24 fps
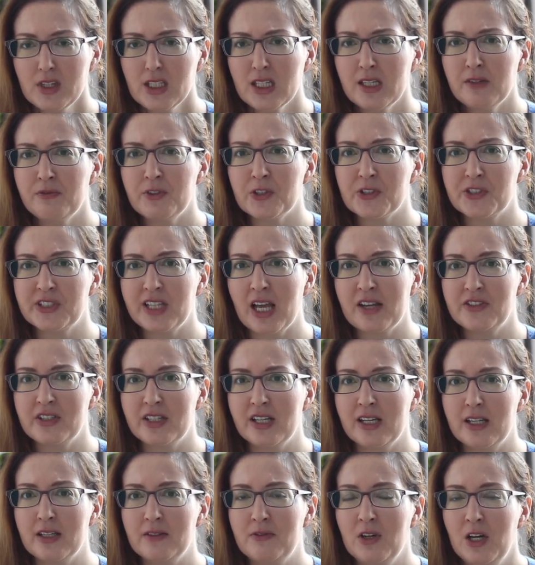if you're
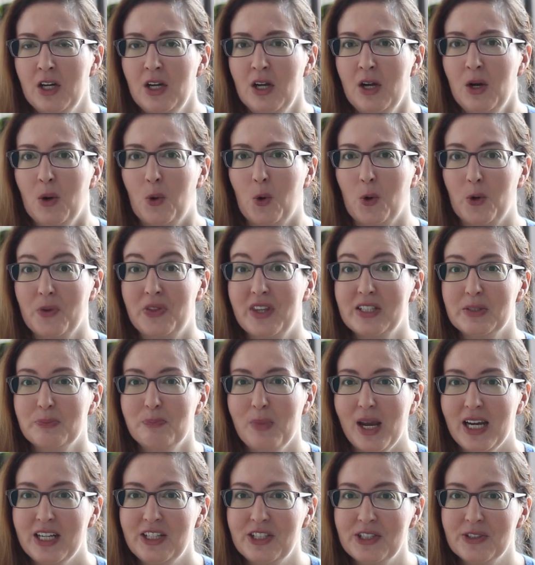sensitive or this
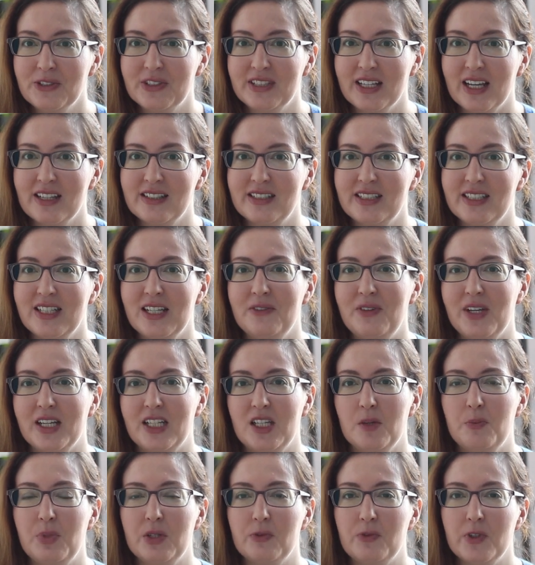makes you sensitive, it
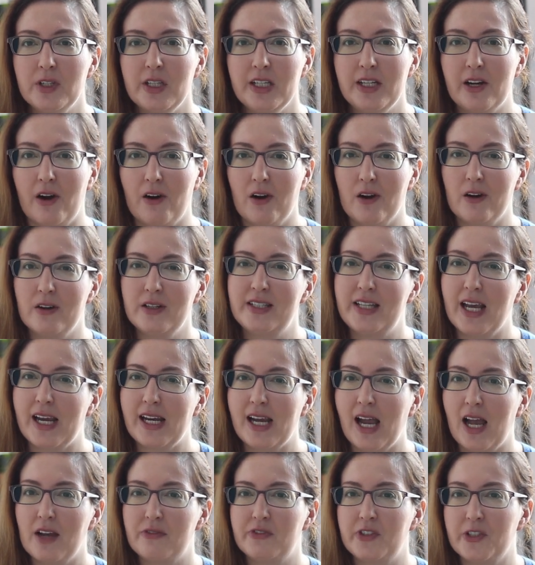could be really hard day
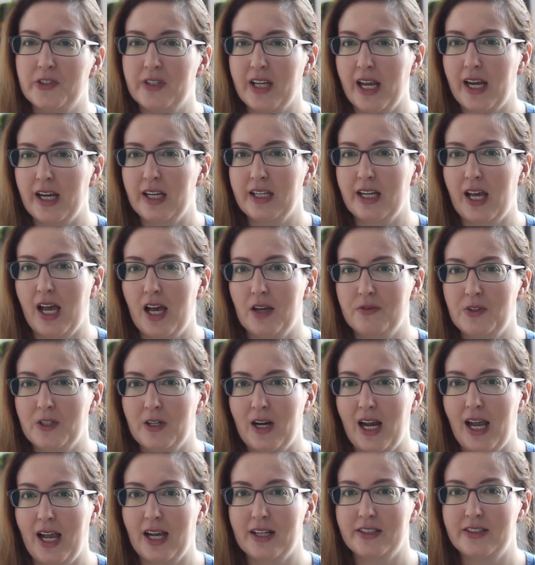after day to have your
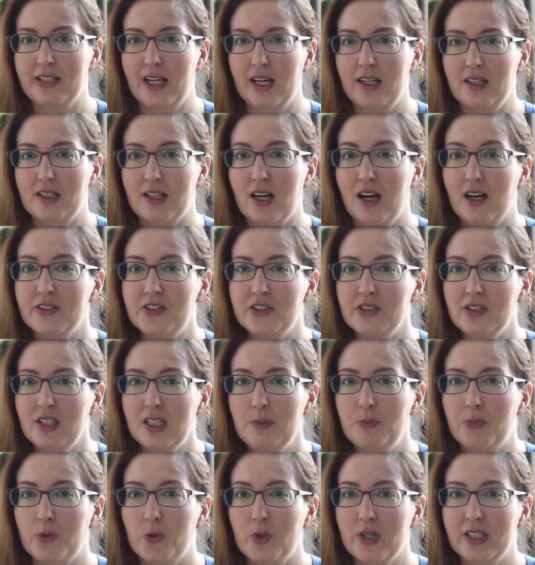accent constantly
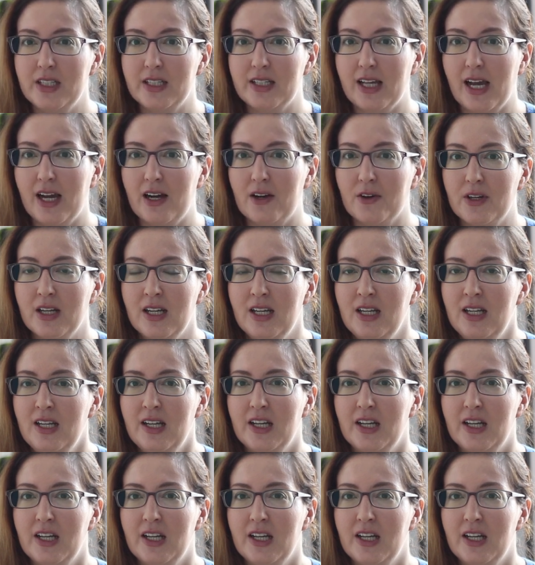pointed out,